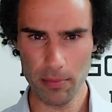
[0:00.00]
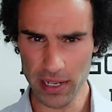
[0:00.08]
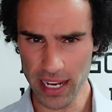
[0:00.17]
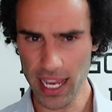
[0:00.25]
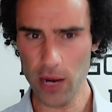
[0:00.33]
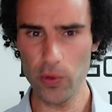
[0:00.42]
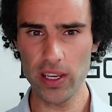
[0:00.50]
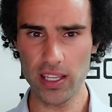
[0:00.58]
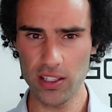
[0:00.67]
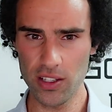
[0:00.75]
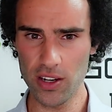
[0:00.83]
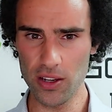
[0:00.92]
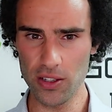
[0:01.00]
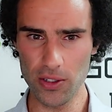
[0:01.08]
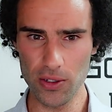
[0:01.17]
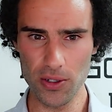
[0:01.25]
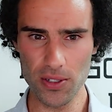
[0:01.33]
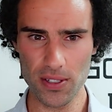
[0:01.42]
but now we can, you know,
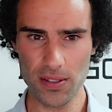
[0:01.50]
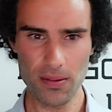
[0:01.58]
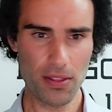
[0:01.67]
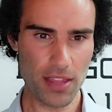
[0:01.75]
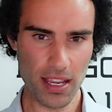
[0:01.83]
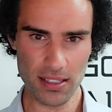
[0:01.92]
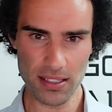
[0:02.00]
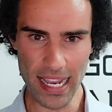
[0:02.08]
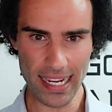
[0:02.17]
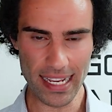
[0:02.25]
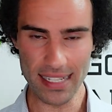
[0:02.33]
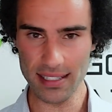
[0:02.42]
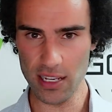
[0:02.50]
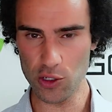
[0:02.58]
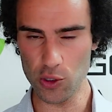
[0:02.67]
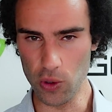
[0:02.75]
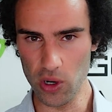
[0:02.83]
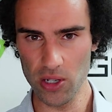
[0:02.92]
use things like
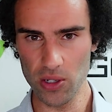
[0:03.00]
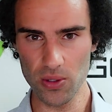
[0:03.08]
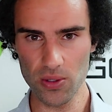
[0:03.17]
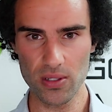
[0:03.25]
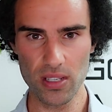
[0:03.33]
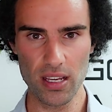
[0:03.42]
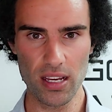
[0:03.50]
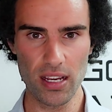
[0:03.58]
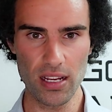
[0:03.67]
essential oils